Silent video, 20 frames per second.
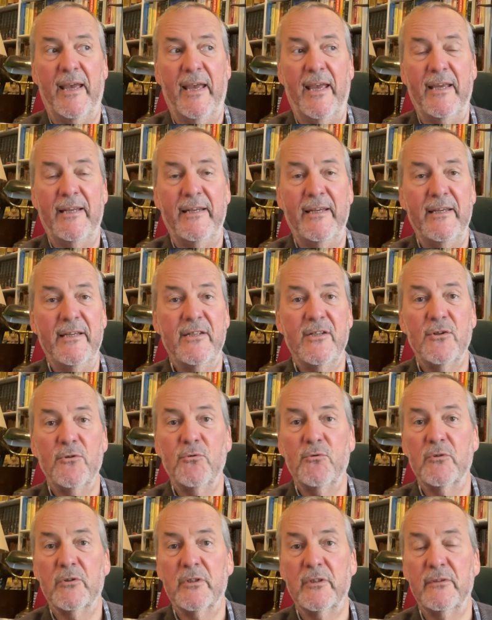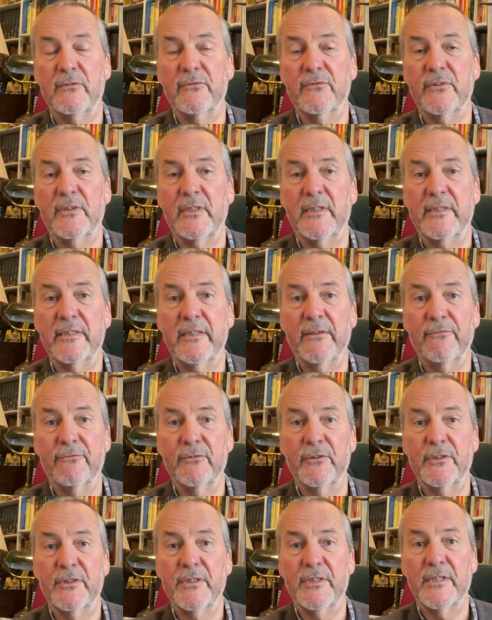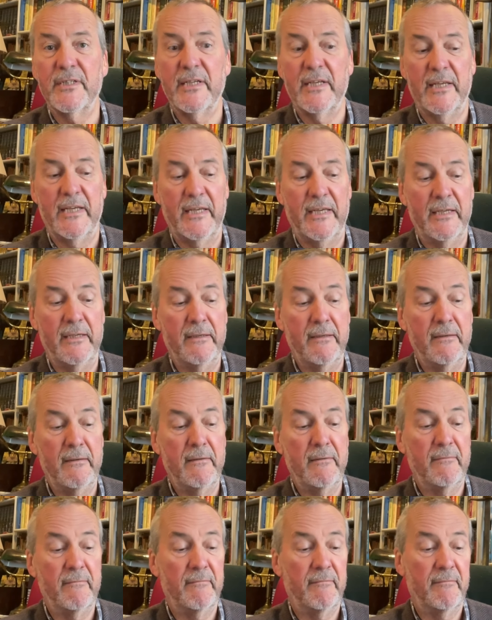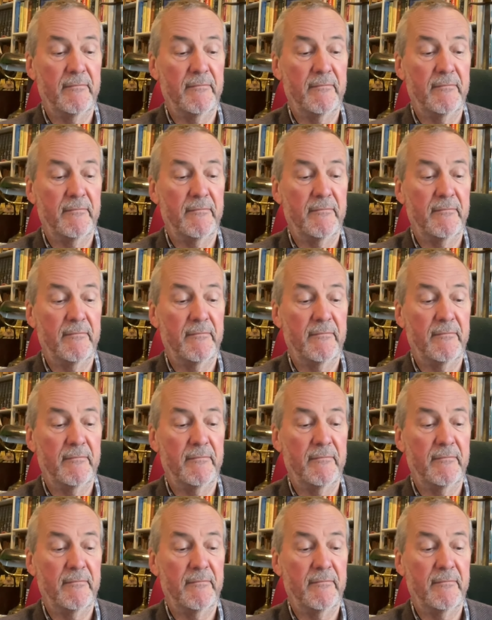any sort of a difference in